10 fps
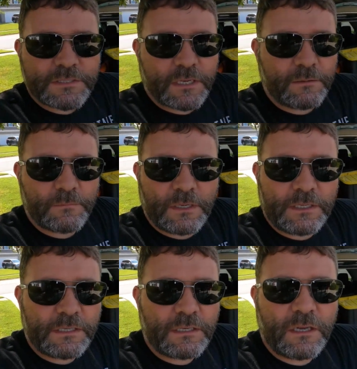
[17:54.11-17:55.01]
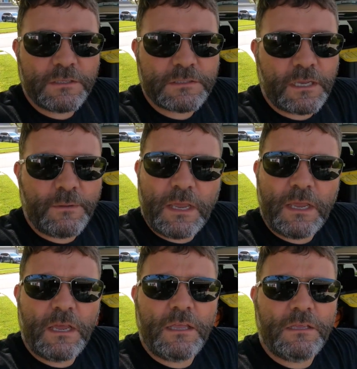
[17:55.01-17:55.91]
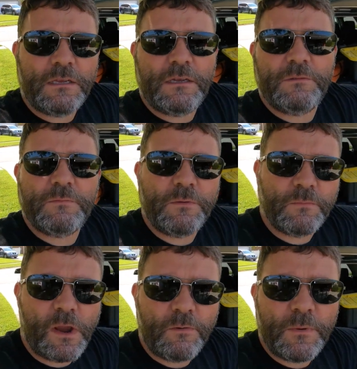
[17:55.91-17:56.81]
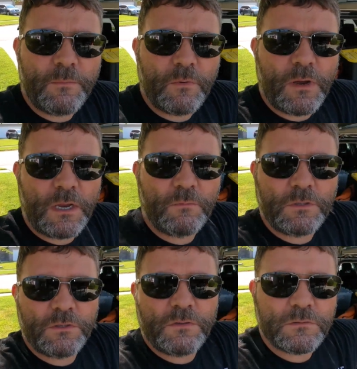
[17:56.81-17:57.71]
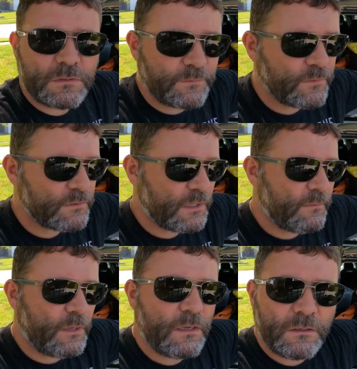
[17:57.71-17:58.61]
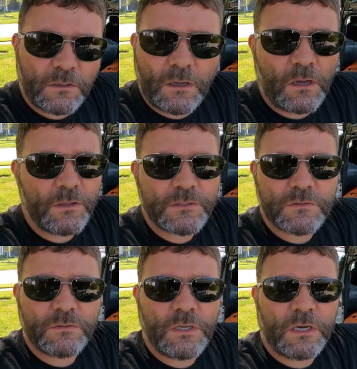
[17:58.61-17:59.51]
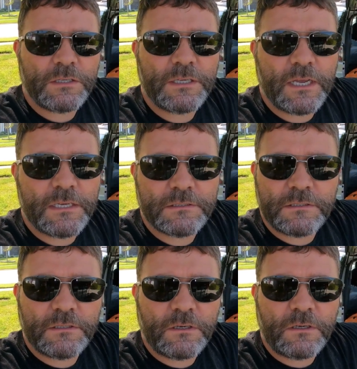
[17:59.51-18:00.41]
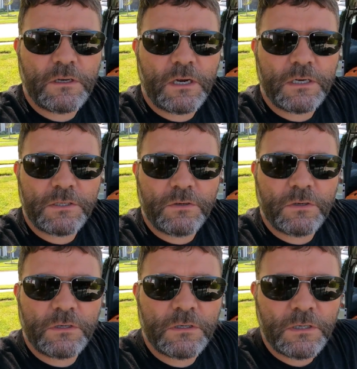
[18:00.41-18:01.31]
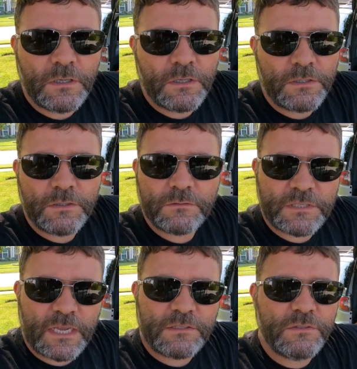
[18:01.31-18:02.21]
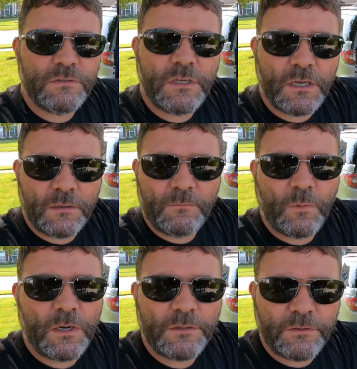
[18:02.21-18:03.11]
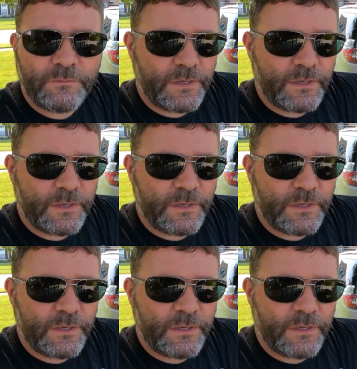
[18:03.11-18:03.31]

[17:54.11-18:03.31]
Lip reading: the time. I get it all the time. Hey, I remember riding one of those when they first came out. All these old Harley guys that are all hardcore, you know, tattooed up, wearing their